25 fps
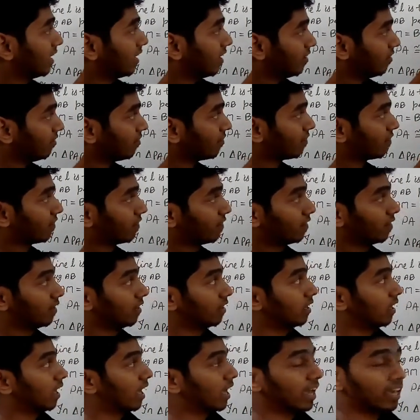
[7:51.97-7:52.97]
if
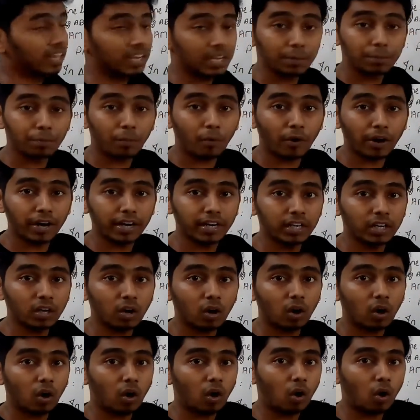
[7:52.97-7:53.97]
any point
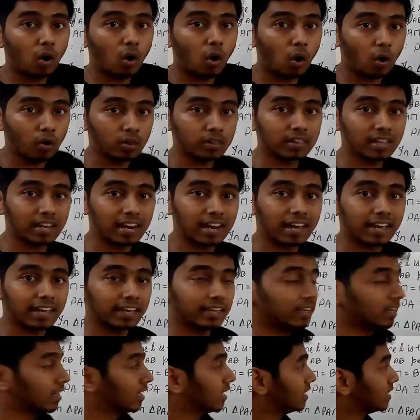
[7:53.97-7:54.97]
on the
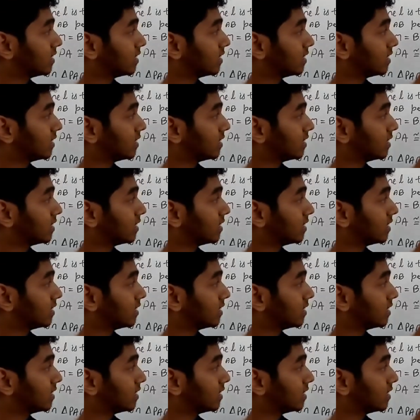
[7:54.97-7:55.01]
line